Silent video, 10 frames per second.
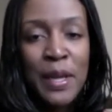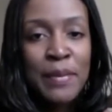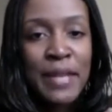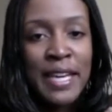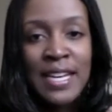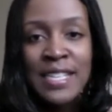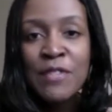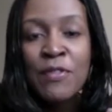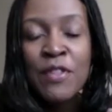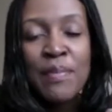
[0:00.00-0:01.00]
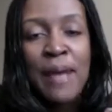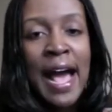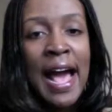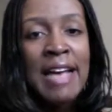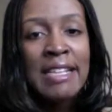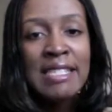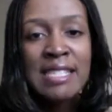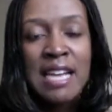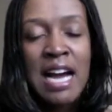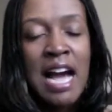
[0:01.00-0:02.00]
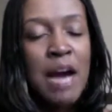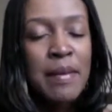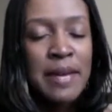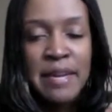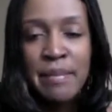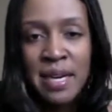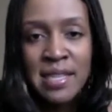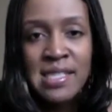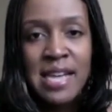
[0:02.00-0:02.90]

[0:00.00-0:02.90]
because for the past how many months